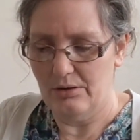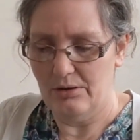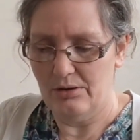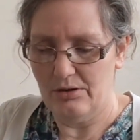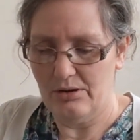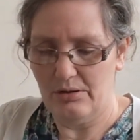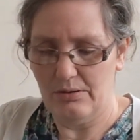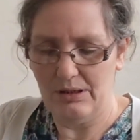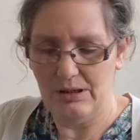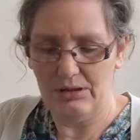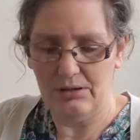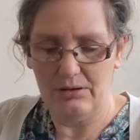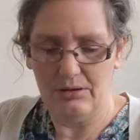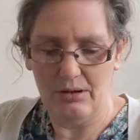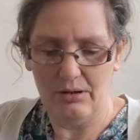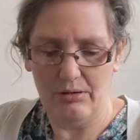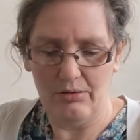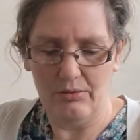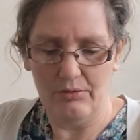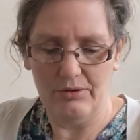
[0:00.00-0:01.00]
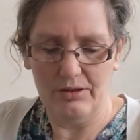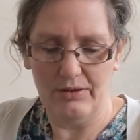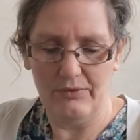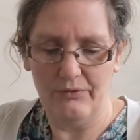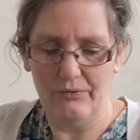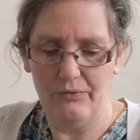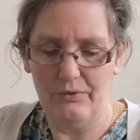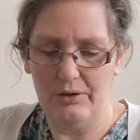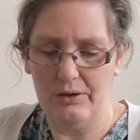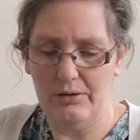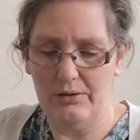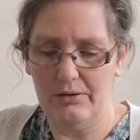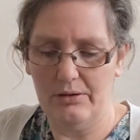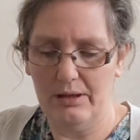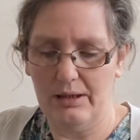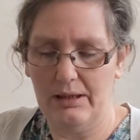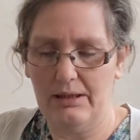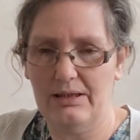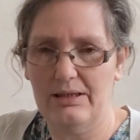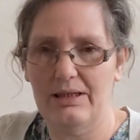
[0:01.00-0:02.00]
So it's got all different
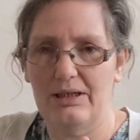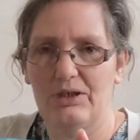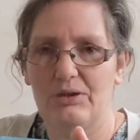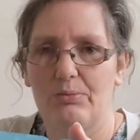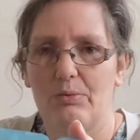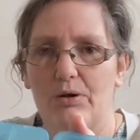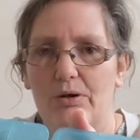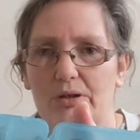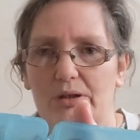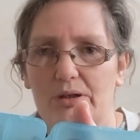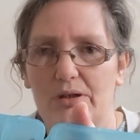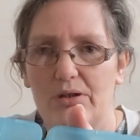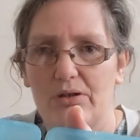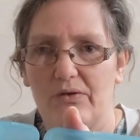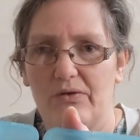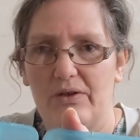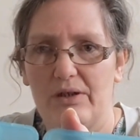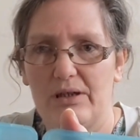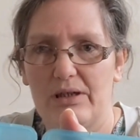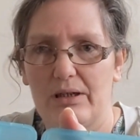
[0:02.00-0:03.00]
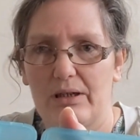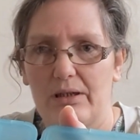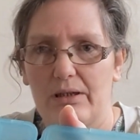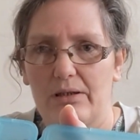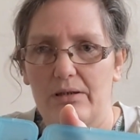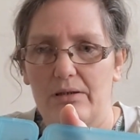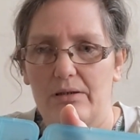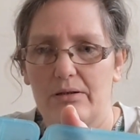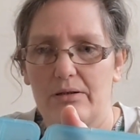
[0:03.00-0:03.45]
like stitch markers and stuff inside.